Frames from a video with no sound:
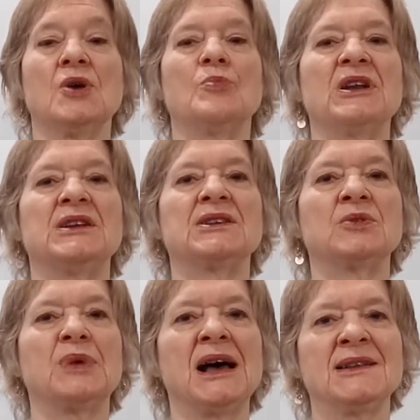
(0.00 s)
But in
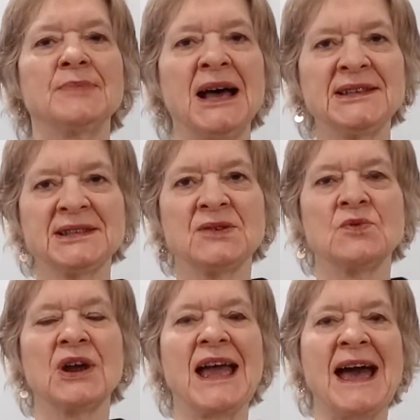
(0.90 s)
Kapalabhati,
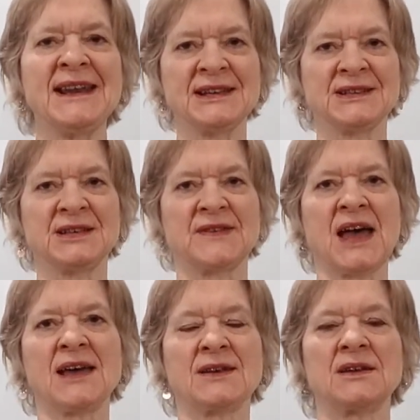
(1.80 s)
we're adding to
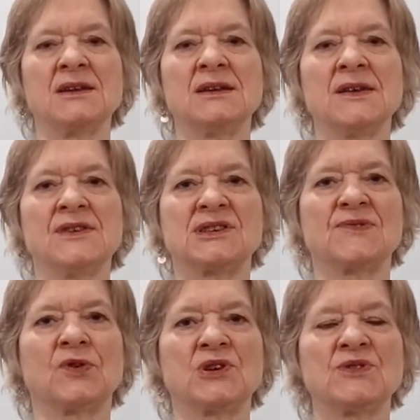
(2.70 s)
that this
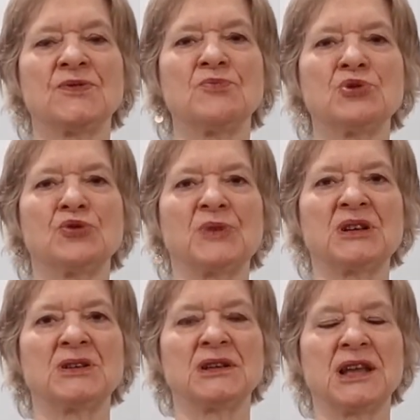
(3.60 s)
forceful movement
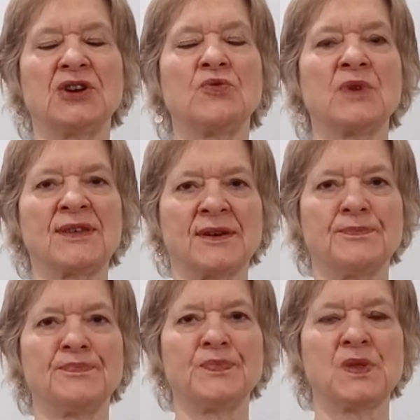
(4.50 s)
in a rhythm